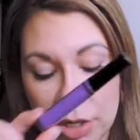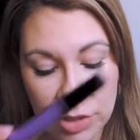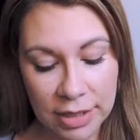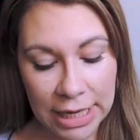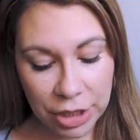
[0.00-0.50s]
So
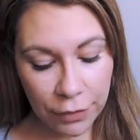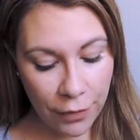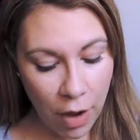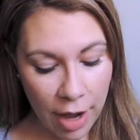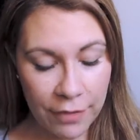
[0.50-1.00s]
there's actually
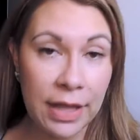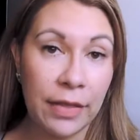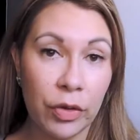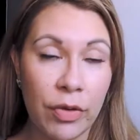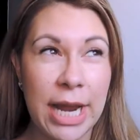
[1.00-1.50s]
5
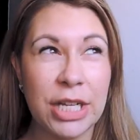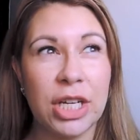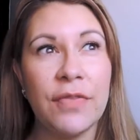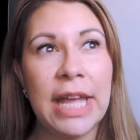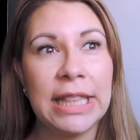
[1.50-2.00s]
in the range.
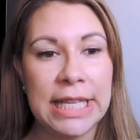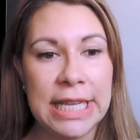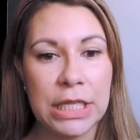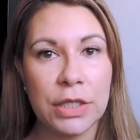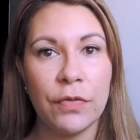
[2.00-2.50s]
I've had
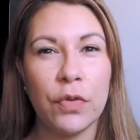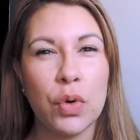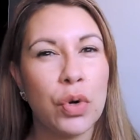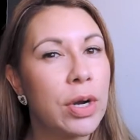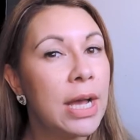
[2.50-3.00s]
these
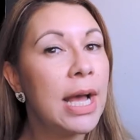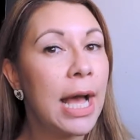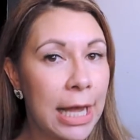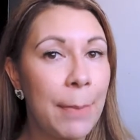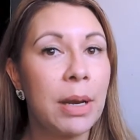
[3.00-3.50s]
for
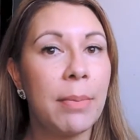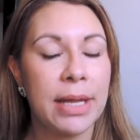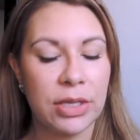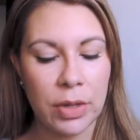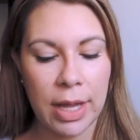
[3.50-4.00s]
a couple of
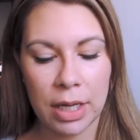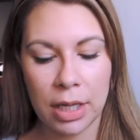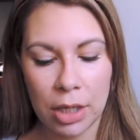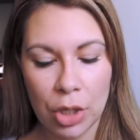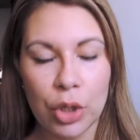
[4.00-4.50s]
months, so I had
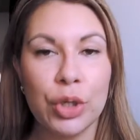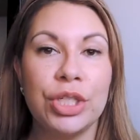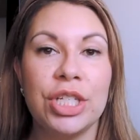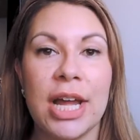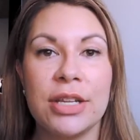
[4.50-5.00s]
a
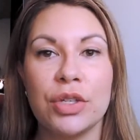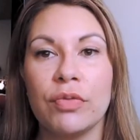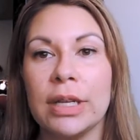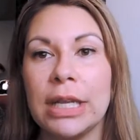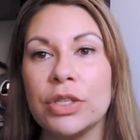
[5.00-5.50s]
good chance
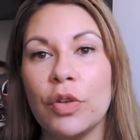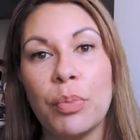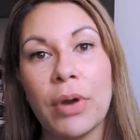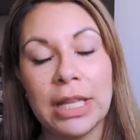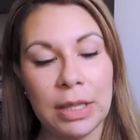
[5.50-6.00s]
to really sort
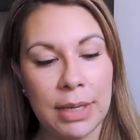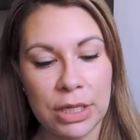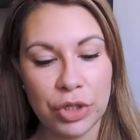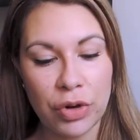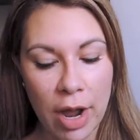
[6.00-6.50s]
of break them in
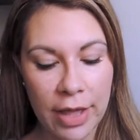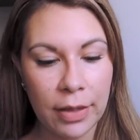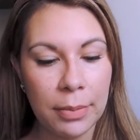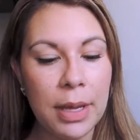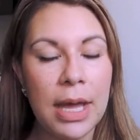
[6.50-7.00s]
and try
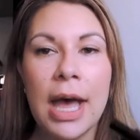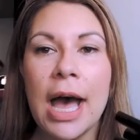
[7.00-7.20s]
them.